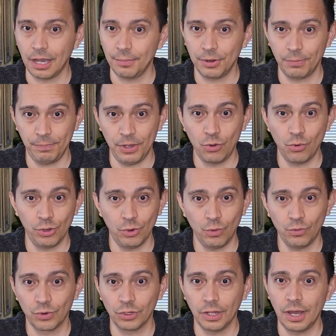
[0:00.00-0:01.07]
I'm going to be going
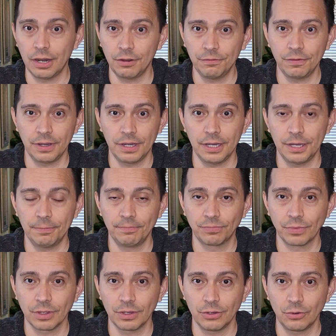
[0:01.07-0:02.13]
over a lot of
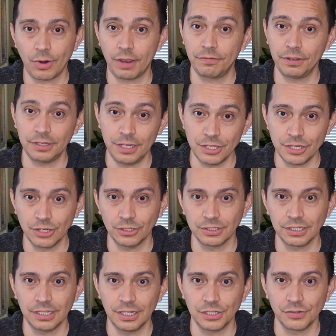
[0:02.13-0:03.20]
graphic
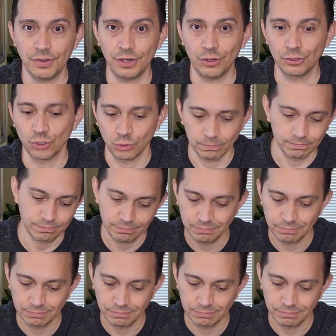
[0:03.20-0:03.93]
details in this video. So